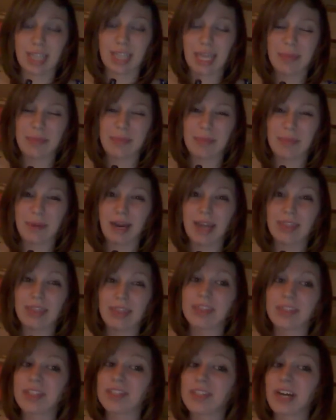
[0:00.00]
Keep in mind
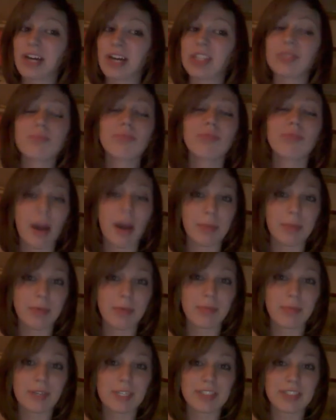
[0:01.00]
that the child's
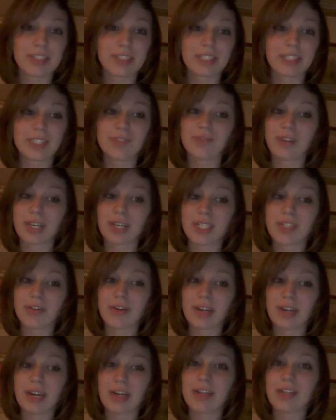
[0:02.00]
probably just as
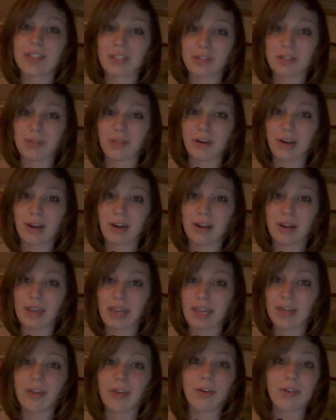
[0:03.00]
frustrated as you are,
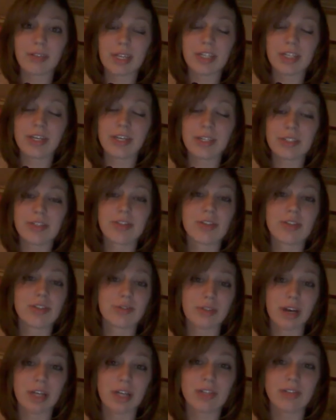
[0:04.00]
and only change the
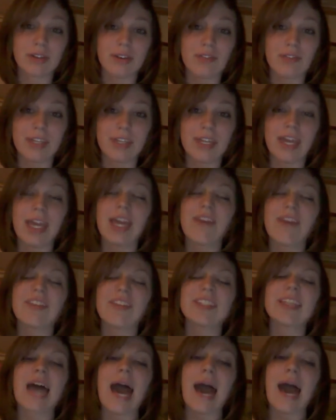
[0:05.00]
structure of the day if
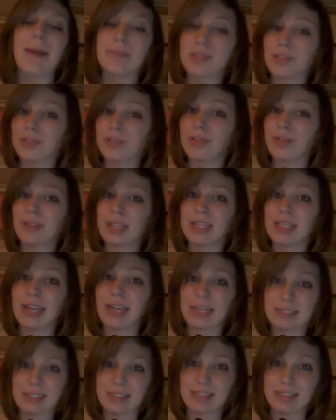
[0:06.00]
it's absolutely
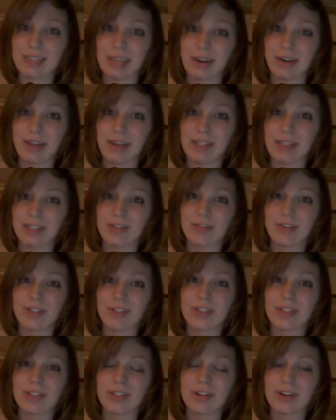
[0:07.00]
necessary to
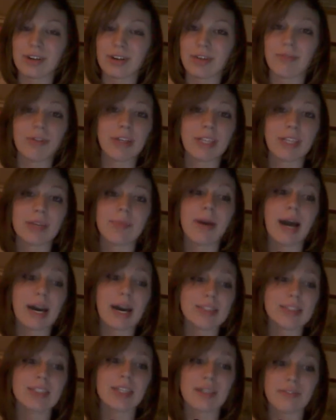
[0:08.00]
ensure a really
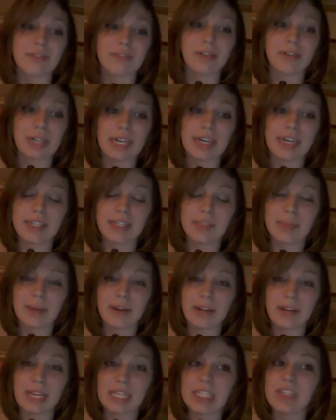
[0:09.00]
positive learning
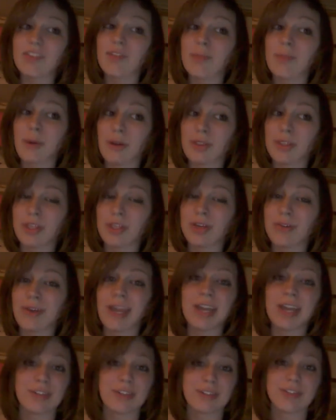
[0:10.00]
experience for both you
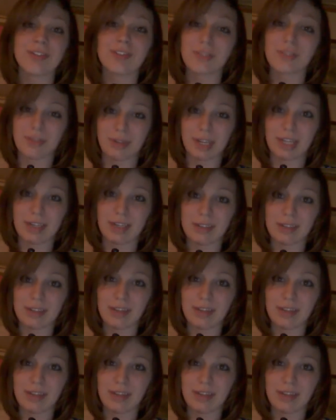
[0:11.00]
and your student.